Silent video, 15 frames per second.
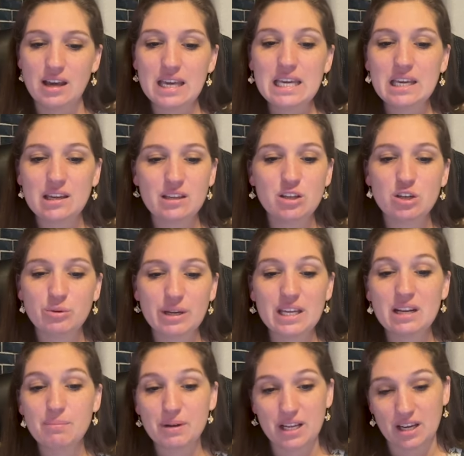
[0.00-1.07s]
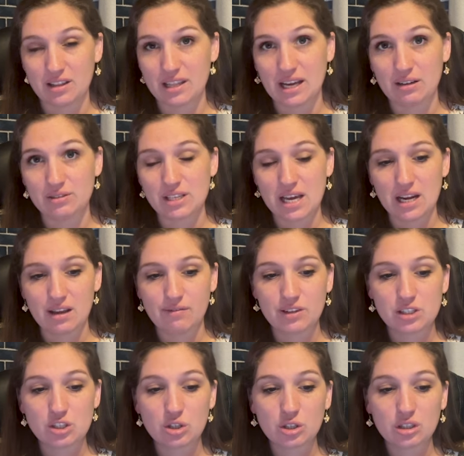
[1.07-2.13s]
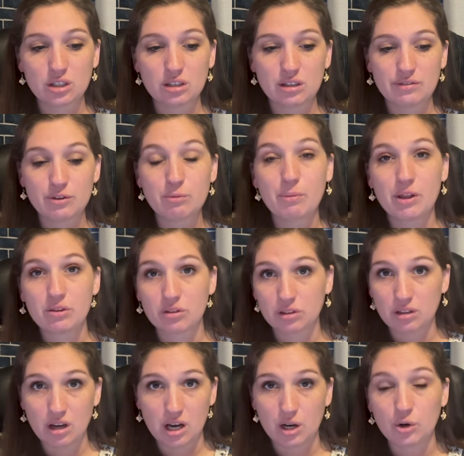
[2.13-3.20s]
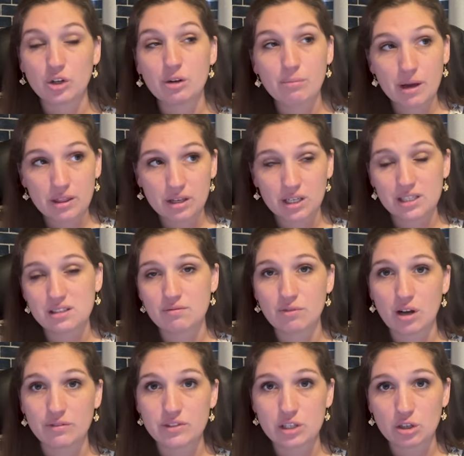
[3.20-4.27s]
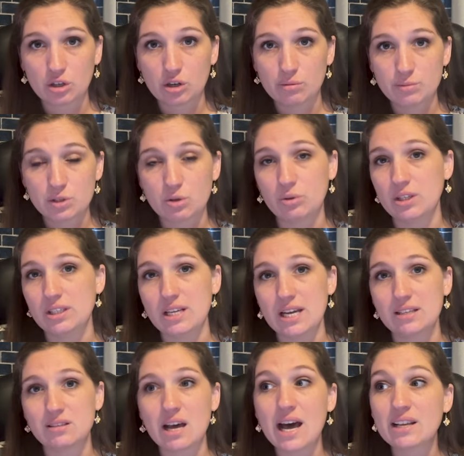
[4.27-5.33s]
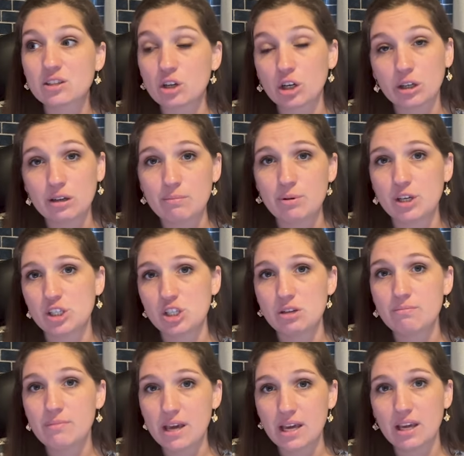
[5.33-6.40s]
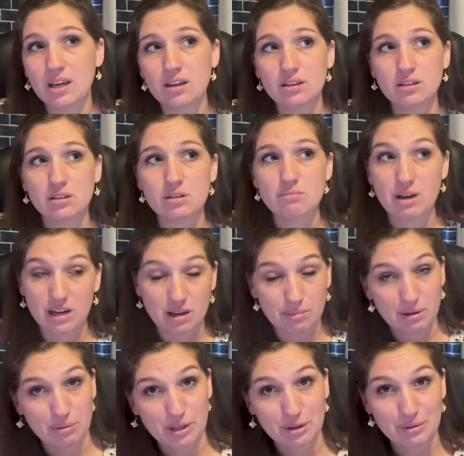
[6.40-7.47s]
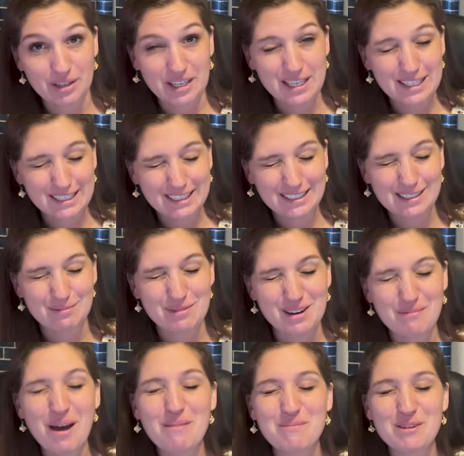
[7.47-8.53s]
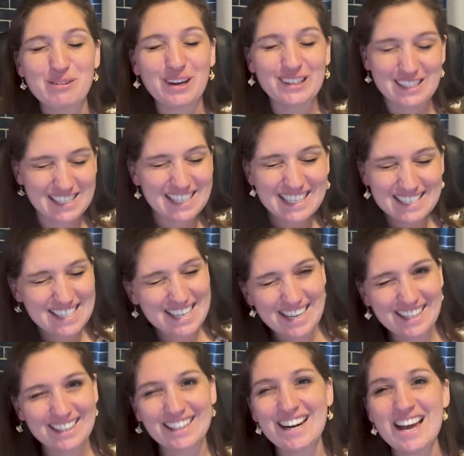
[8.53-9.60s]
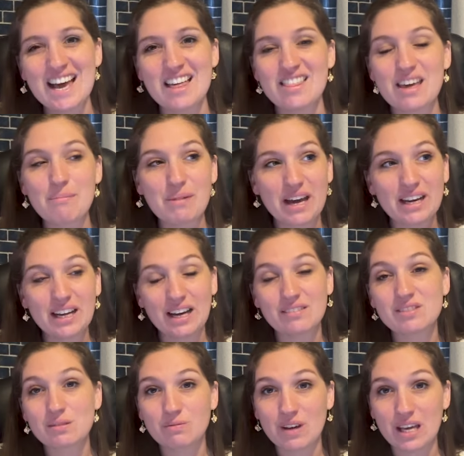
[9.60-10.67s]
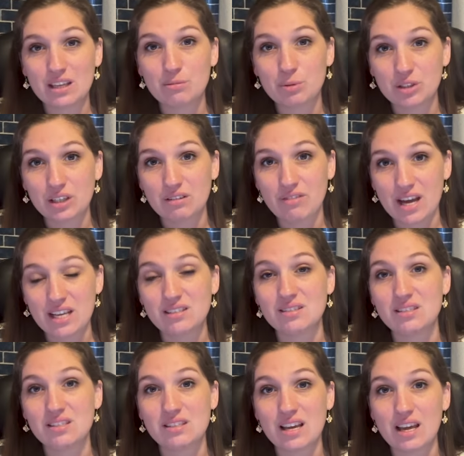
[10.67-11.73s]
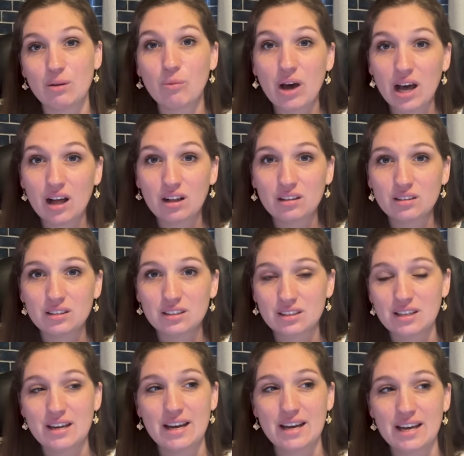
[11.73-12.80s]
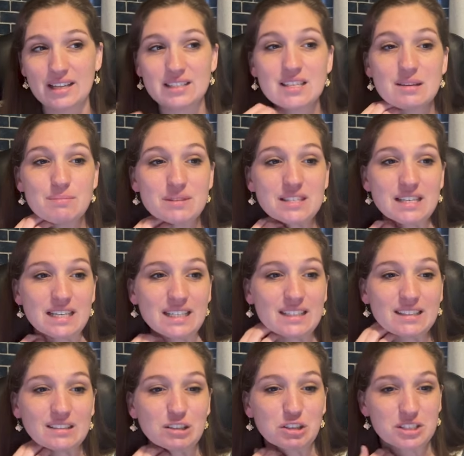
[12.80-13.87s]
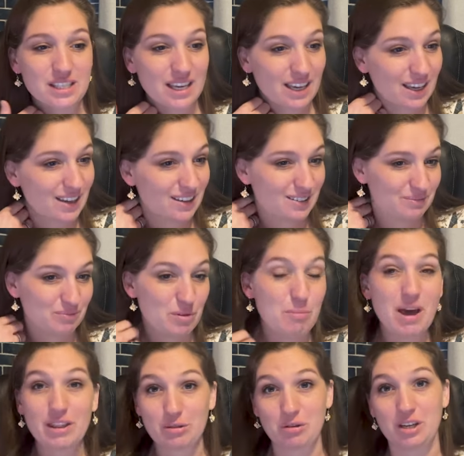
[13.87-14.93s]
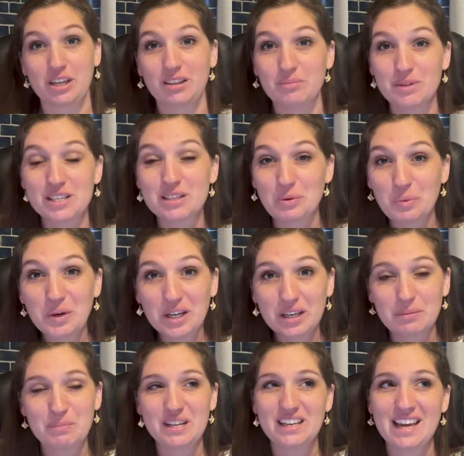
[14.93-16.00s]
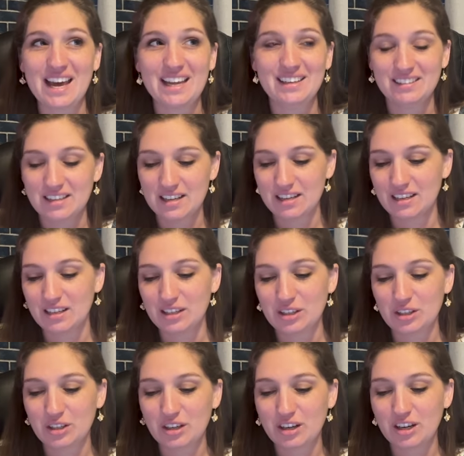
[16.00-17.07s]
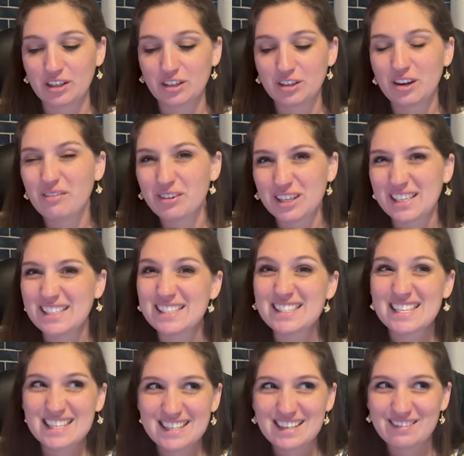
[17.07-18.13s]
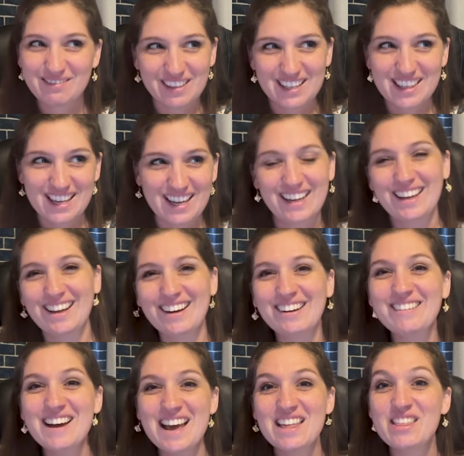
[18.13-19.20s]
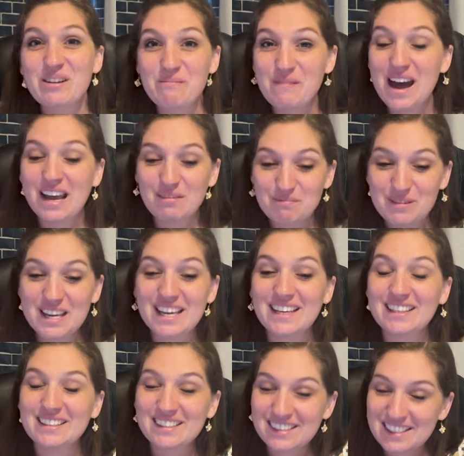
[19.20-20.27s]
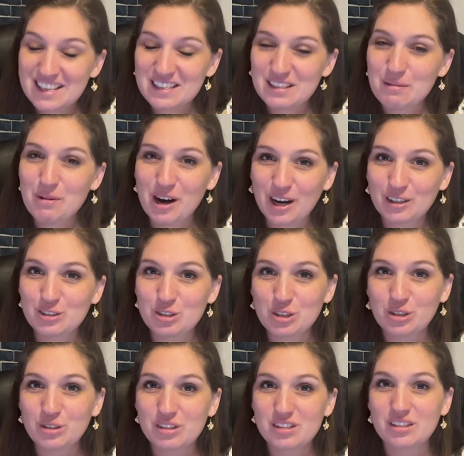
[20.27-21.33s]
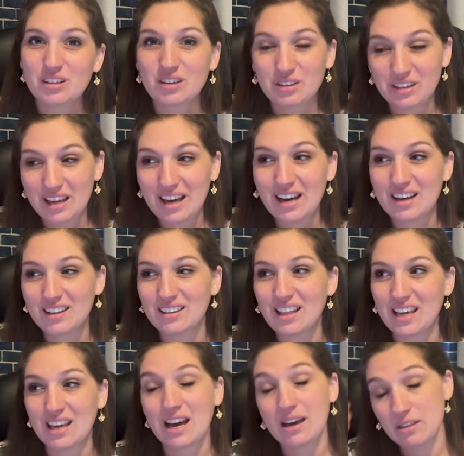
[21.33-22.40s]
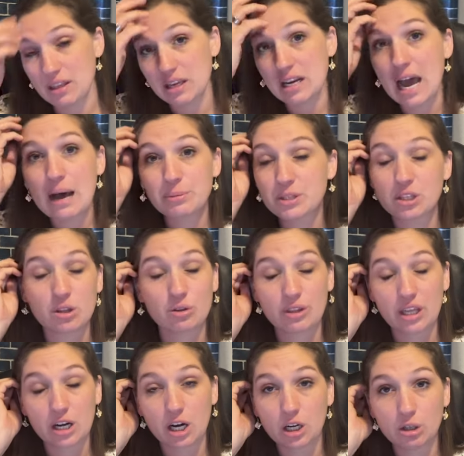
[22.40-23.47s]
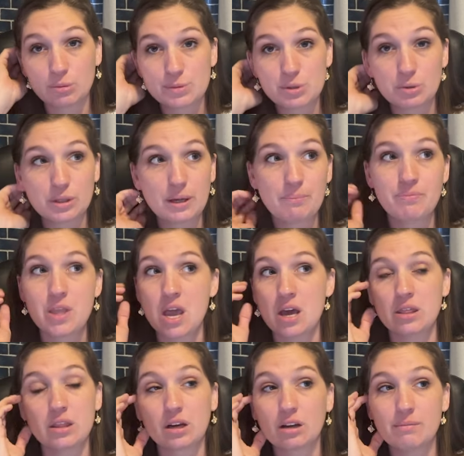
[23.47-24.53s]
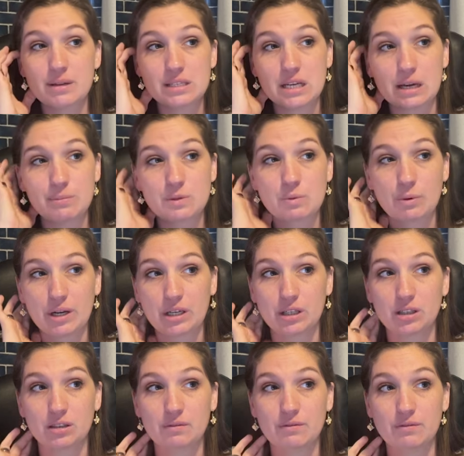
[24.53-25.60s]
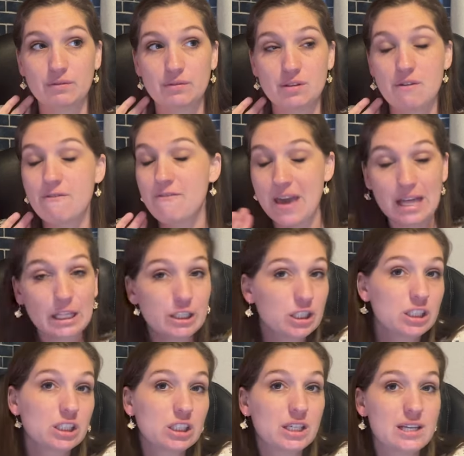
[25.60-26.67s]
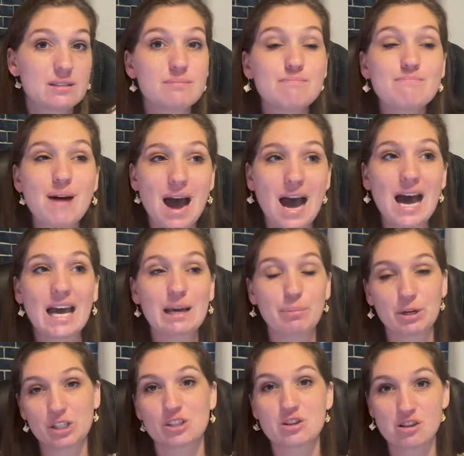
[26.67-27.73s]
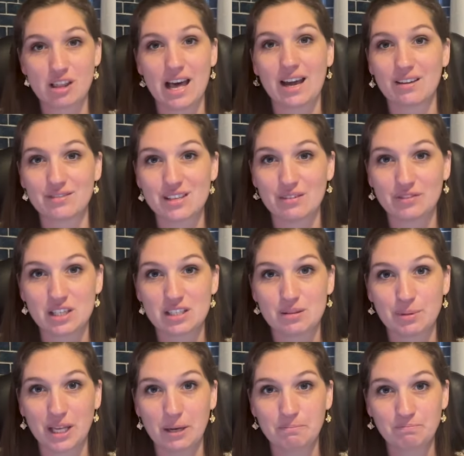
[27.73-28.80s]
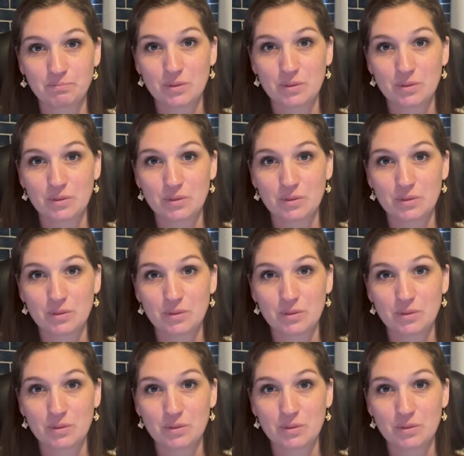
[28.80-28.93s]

you know anybody on the outside if it's your if your mother-in-law or your mother is involved in your homeschooling days ask her input she may might not be what you want to hear but it might be what you need to hear they might have some valuable advice to say well it seems like you're saying the math curriculum doesn't work, but yet you're not very consistent with it. You know, there might be some hard truths that you go, yeah, like I it, absolutely in our homeschooling, there have been times where the failure is my personal lack of self-discipline.